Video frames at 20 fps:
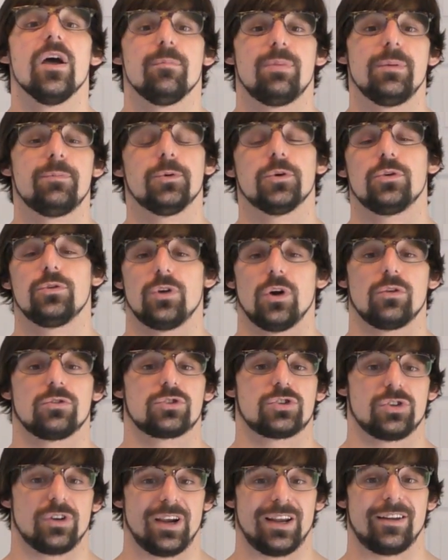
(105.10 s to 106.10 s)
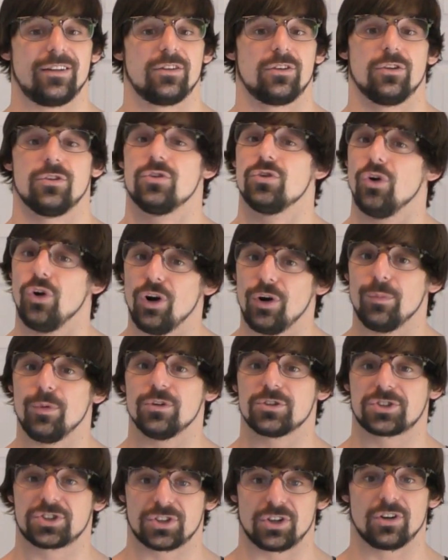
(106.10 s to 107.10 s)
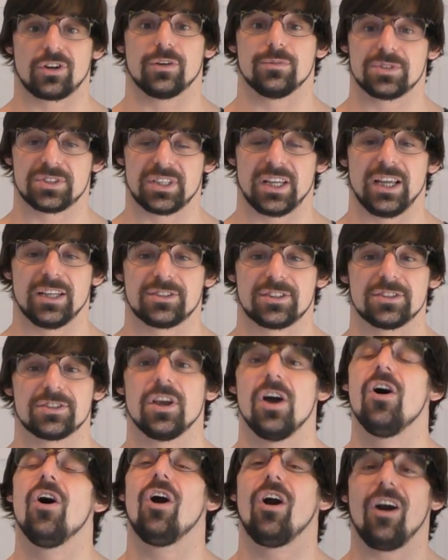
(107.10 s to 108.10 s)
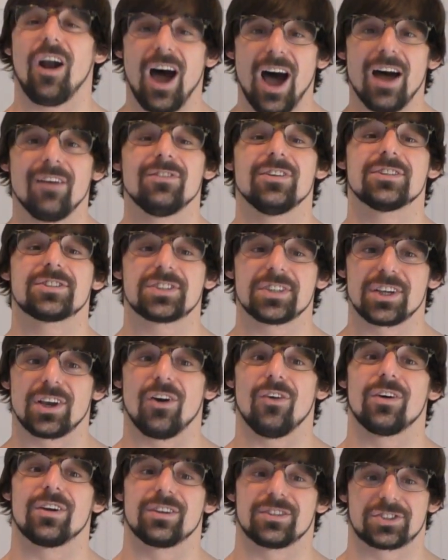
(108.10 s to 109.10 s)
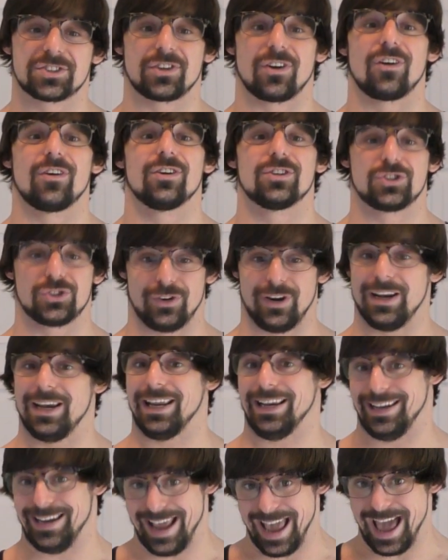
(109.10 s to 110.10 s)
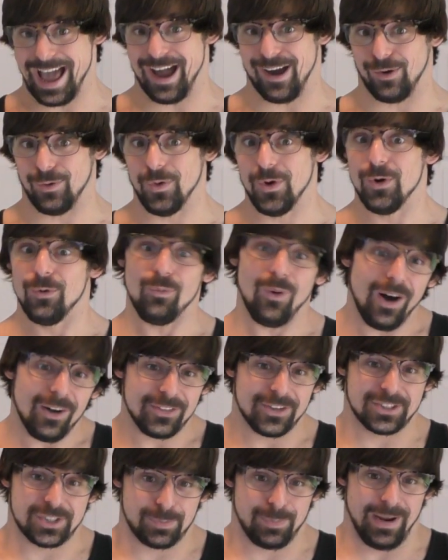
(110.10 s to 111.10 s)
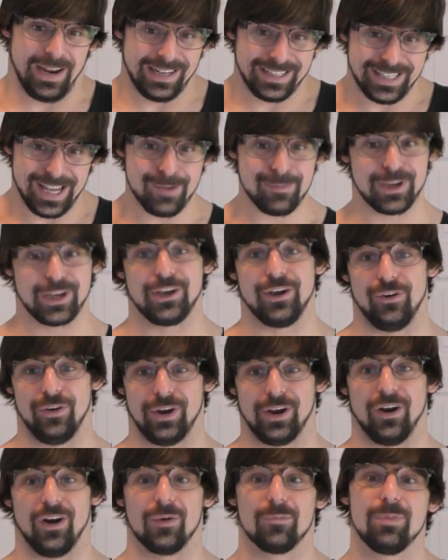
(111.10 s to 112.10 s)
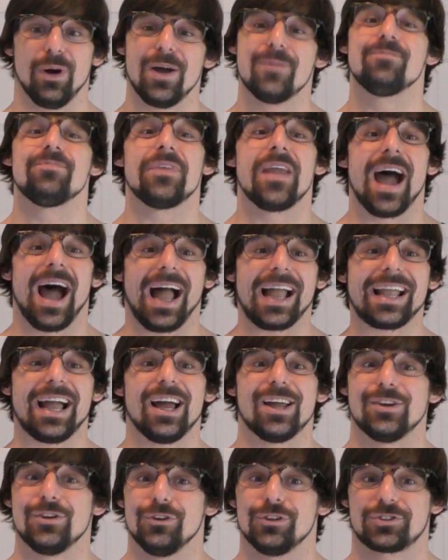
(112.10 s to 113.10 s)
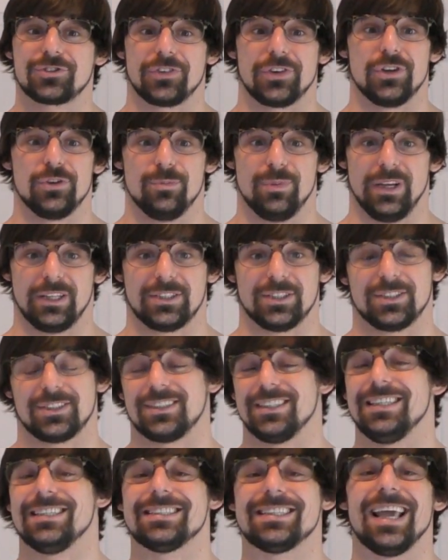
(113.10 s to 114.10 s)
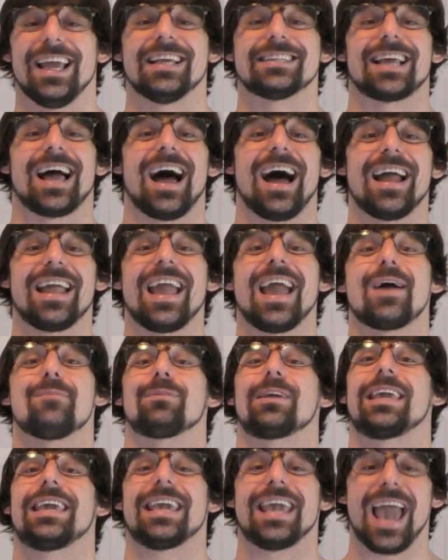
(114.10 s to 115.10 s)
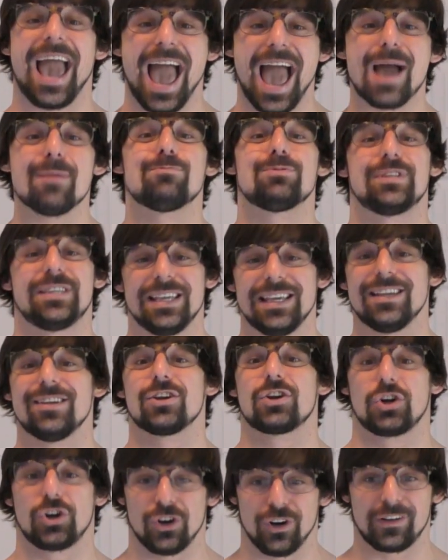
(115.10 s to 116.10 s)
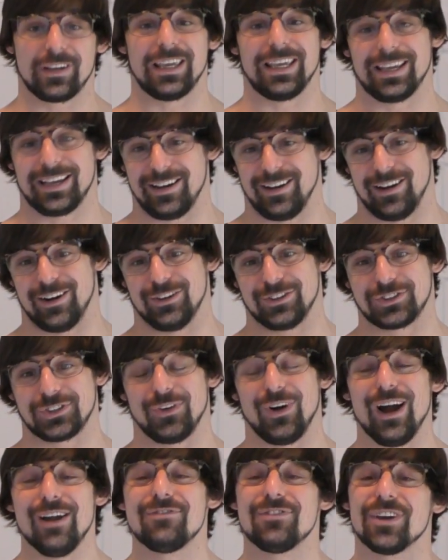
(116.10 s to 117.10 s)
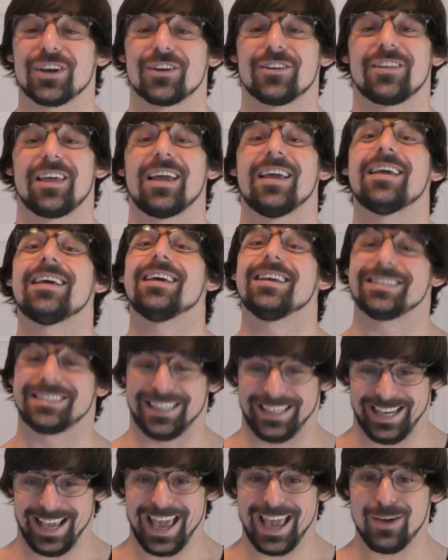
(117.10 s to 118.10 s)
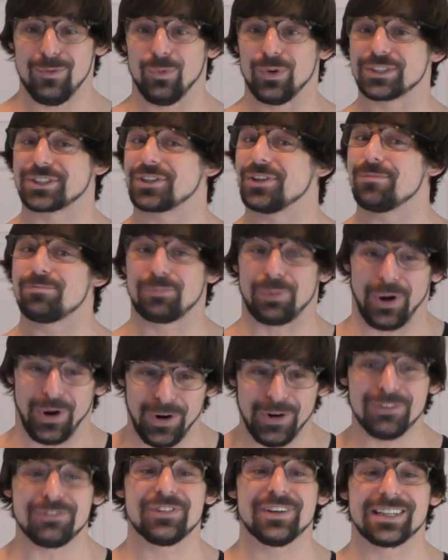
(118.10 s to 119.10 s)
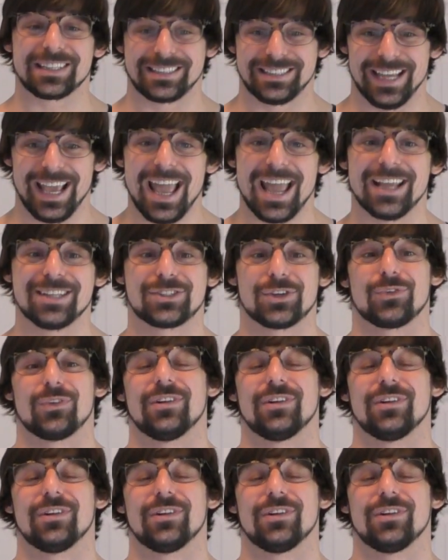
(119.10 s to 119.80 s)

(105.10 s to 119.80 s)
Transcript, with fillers: people who don't train under normal circumstances are obviously going to start training now while there's a pandemic going on. But I got news for you bitches. These days I am captain cookie cutter. So I figured that today was the perfect day to